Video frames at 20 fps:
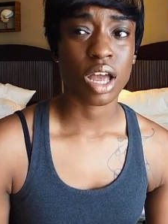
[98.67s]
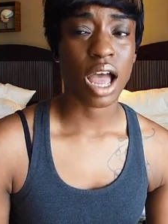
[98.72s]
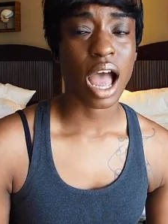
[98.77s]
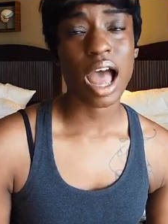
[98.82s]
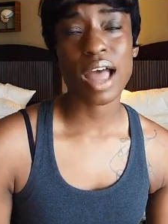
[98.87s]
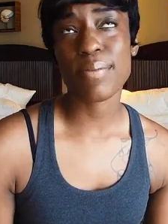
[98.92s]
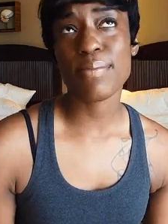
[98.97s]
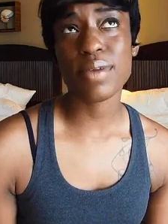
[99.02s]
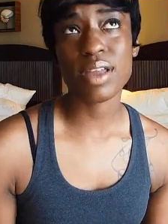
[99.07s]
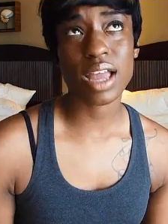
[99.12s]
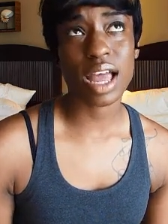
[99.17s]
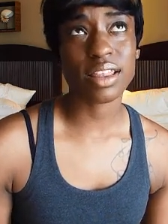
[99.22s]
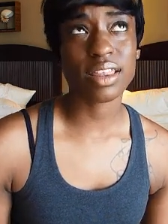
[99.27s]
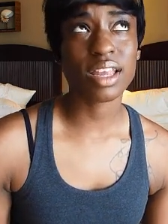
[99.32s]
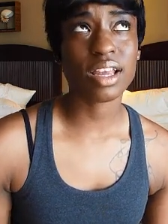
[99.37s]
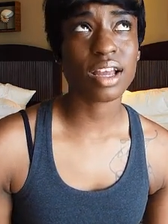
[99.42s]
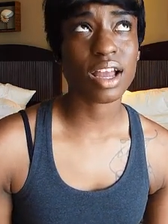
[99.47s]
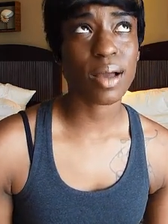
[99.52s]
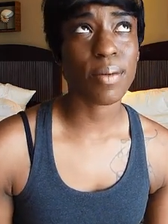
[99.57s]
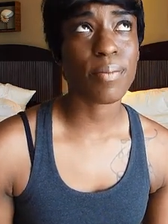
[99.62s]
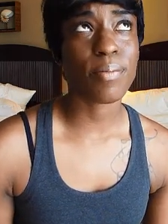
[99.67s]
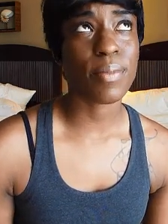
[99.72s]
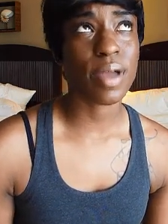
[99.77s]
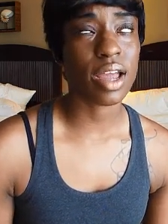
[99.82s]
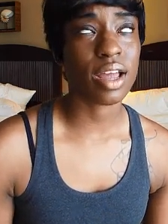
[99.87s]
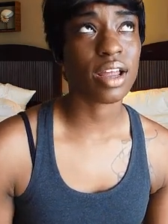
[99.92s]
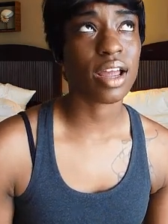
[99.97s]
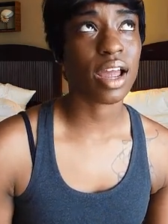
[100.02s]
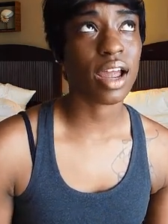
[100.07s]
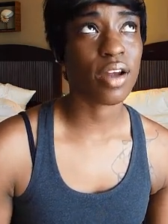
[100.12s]
I think I
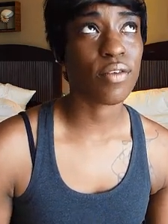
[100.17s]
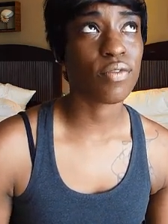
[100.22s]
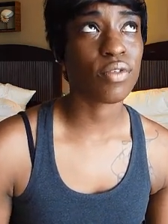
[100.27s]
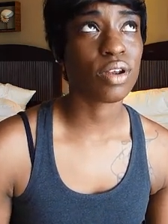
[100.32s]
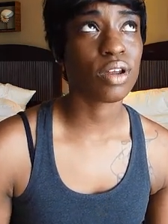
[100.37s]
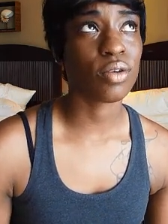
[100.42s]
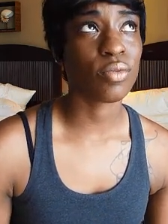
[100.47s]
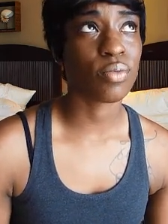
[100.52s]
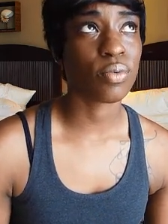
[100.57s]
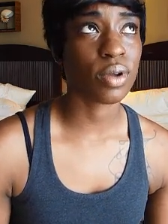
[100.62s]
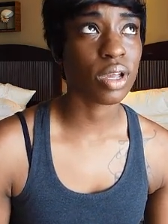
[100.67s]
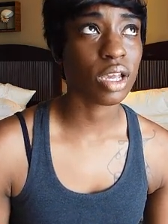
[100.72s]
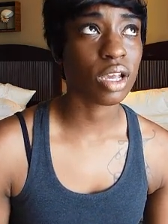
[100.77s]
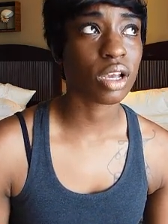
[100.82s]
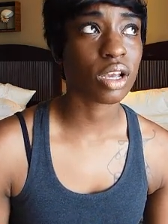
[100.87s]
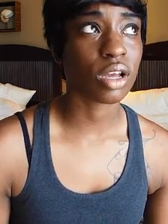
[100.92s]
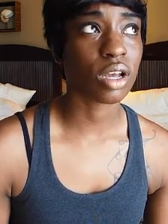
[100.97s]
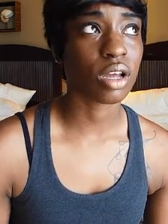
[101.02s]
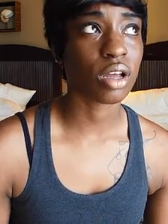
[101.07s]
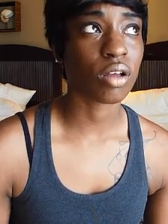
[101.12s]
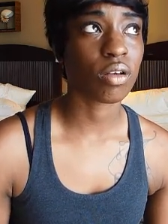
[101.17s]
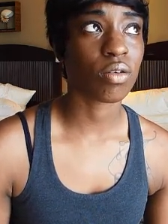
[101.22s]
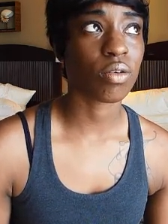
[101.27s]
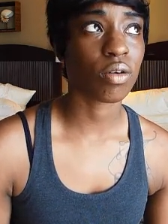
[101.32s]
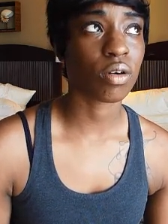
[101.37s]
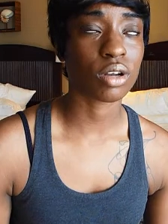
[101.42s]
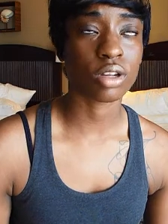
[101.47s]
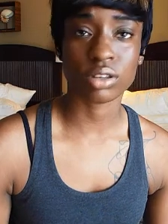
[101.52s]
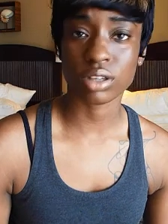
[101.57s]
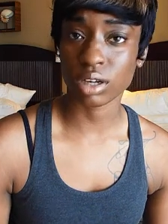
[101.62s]
met every week
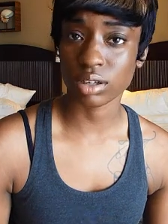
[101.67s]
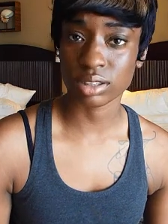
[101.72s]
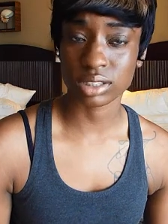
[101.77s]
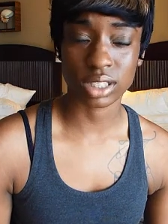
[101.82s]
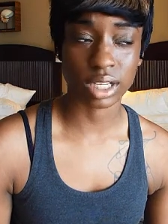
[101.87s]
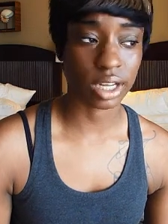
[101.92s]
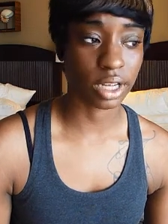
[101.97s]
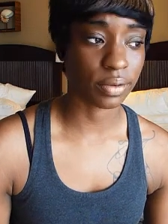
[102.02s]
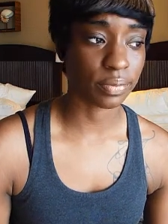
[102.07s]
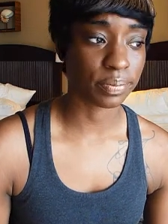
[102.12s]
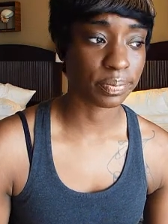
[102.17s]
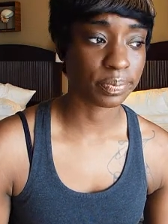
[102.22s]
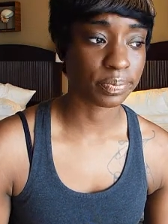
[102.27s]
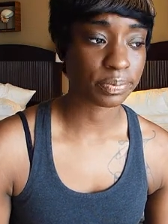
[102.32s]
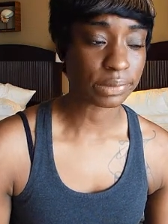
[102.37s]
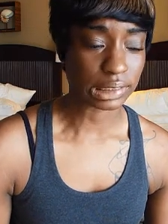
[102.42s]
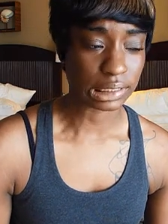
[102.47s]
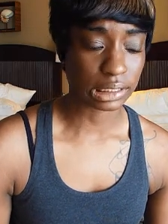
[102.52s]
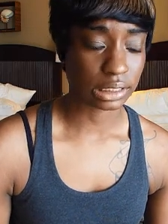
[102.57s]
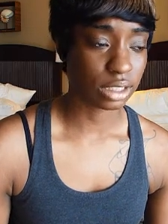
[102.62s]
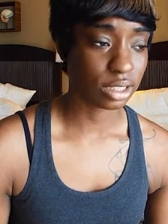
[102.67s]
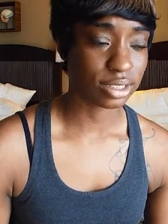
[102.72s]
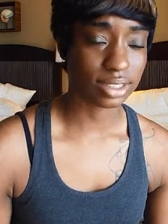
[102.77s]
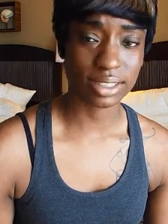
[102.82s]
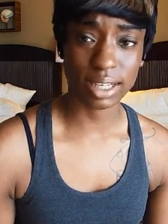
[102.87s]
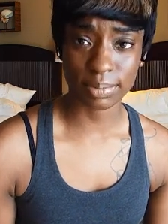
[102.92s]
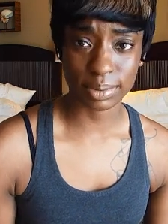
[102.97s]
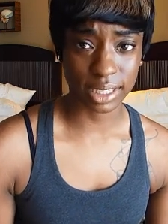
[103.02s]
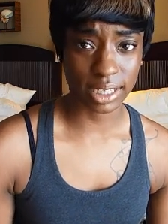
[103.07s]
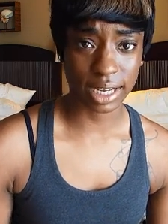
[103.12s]
on a Thursday,
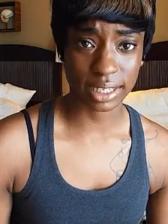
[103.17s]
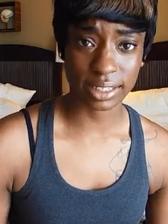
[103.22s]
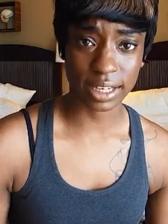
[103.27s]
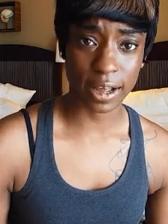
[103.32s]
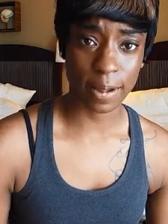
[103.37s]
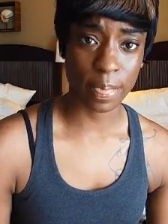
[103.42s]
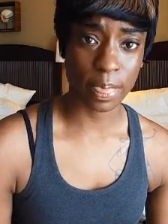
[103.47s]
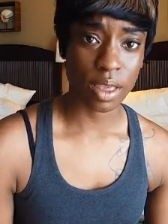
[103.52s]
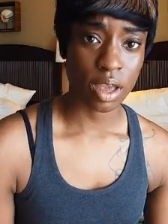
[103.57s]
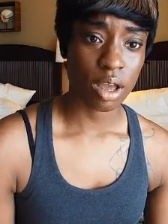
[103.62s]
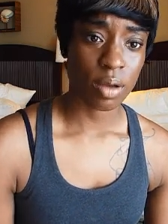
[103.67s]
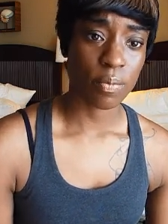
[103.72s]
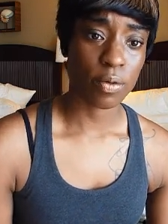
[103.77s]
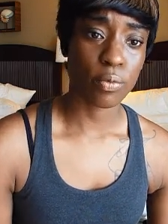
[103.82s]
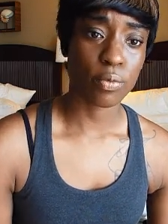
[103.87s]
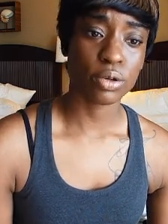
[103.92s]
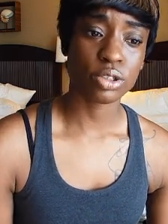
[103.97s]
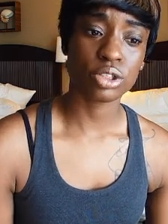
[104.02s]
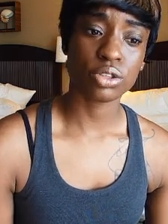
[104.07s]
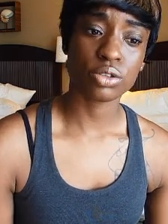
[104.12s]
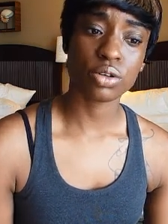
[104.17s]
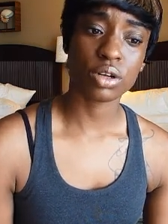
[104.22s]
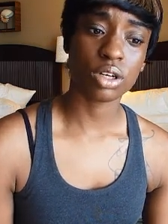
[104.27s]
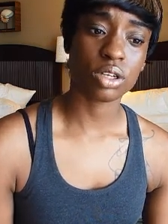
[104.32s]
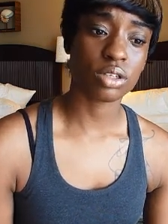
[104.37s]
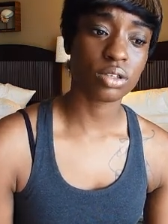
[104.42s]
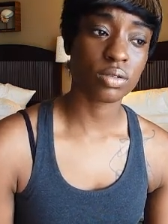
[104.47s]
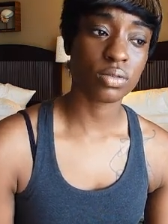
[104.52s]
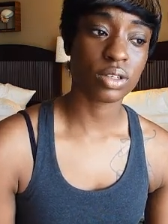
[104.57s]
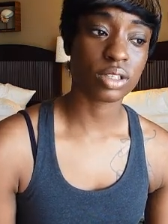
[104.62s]
something like that. But what you're gonna
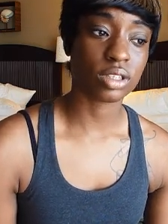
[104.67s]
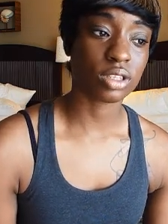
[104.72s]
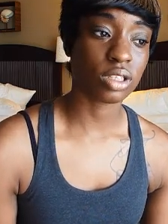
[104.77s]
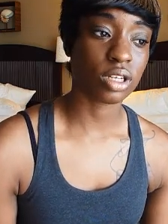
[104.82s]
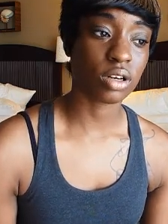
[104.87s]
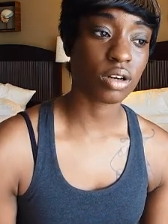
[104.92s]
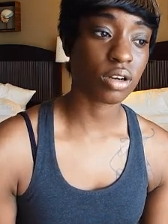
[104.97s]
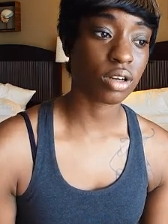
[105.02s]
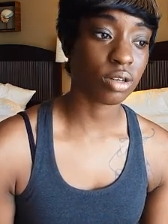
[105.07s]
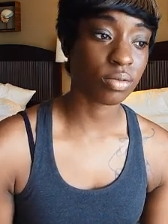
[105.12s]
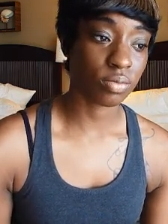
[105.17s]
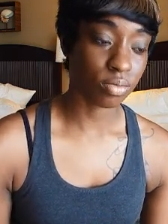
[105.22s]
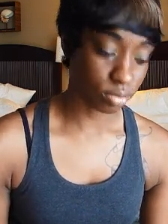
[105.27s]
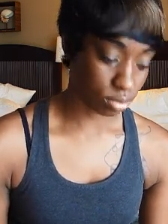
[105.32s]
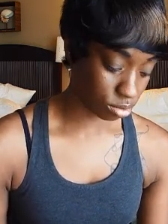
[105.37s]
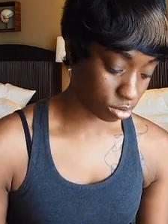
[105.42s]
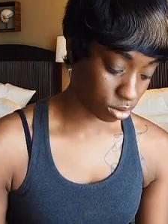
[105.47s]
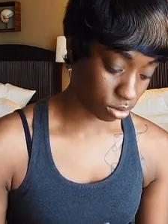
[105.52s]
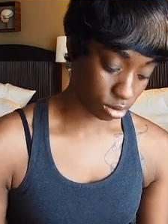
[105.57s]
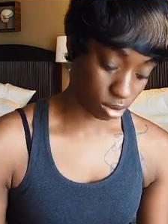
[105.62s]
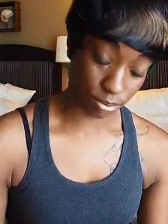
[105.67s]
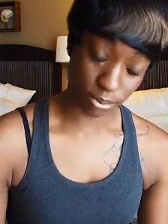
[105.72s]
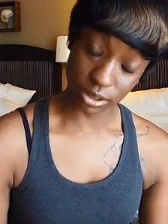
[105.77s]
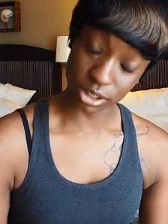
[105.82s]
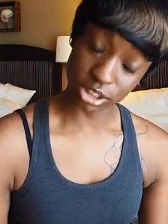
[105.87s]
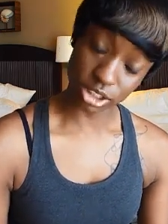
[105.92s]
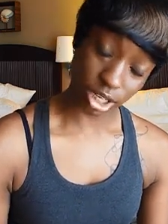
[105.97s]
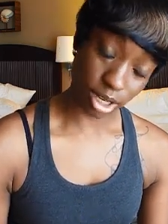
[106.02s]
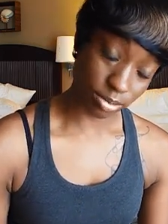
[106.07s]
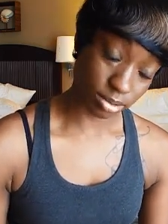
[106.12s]
do is they're gonna do your
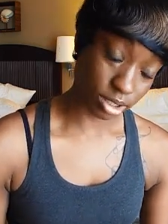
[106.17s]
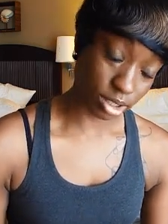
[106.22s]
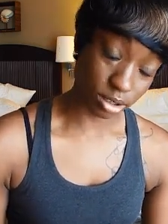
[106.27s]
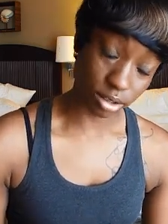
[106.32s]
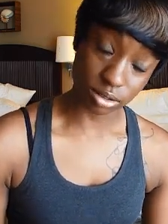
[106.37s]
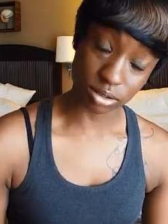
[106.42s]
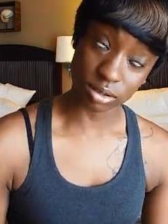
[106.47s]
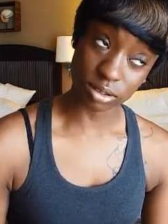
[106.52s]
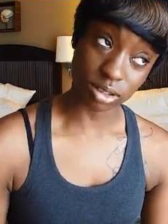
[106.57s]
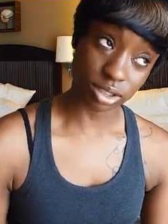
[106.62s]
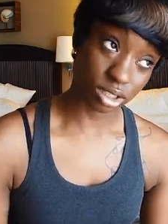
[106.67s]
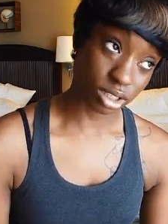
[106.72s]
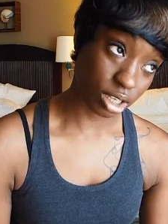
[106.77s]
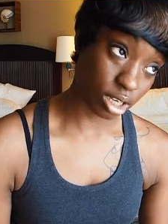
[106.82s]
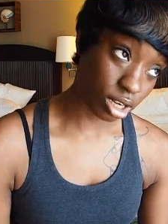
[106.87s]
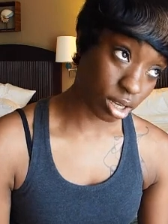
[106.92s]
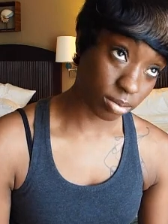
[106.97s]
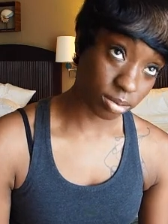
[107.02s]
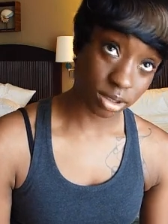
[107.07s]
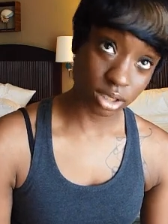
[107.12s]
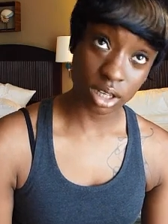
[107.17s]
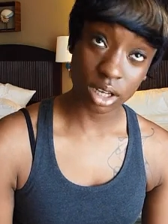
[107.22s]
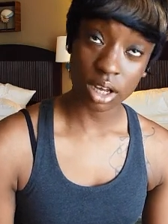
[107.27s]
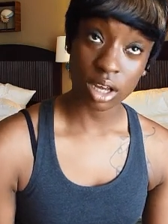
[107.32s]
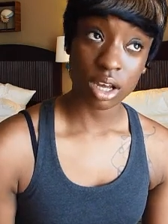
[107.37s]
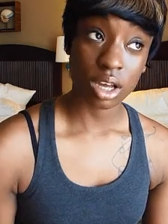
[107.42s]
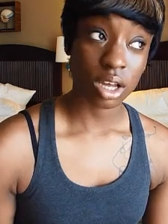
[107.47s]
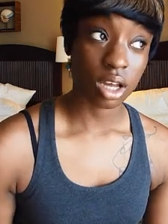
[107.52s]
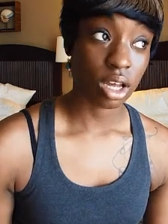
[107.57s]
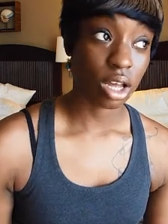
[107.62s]
push-ups, they're gonna do your sit-ups,
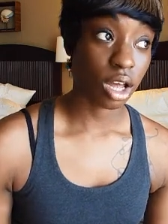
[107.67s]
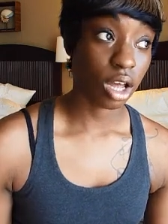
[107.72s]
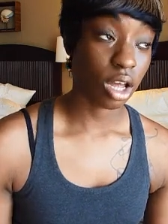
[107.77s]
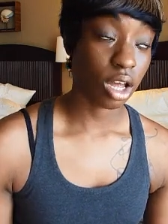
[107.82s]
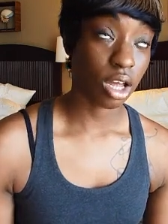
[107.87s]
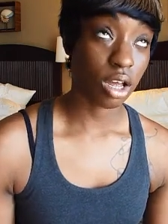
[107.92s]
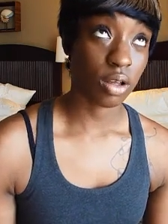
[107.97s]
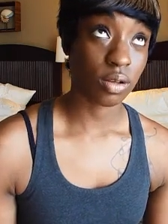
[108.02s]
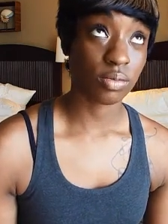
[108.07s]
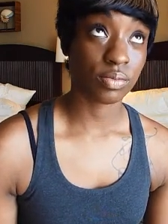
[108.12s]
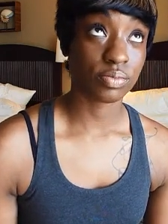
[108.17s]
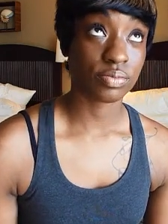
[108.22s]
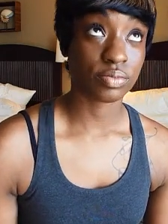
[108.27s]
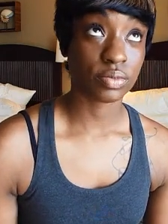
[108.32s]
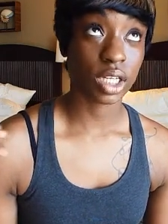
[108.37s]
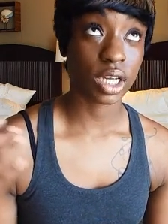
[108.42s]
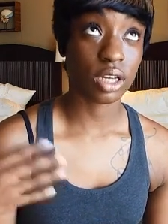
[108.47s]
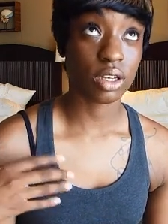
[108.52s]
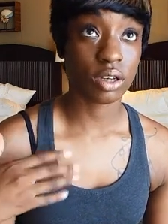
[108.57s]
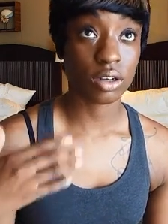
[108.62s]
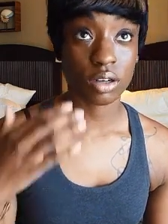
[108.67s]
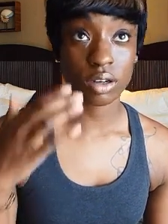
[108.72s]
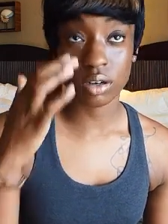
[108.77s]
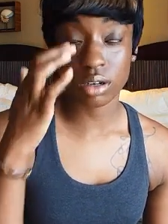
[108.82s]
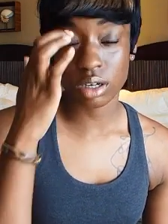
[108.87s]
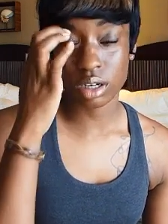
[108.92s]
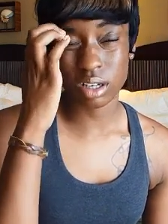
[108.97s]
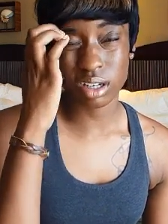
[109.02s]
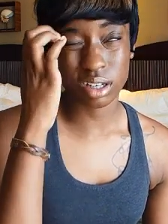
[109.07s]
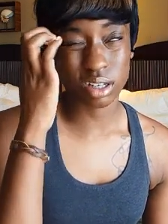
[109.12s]
and you're
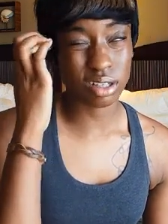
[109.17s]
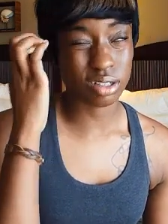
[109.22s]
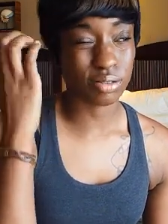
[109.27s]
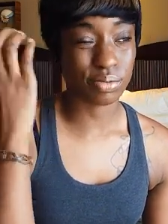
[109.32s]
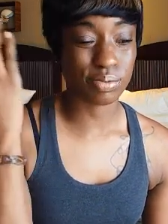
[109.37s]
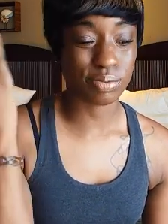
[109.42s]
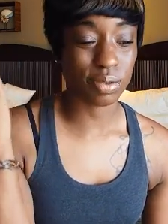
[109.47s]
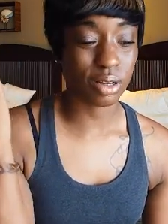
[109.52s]
gonna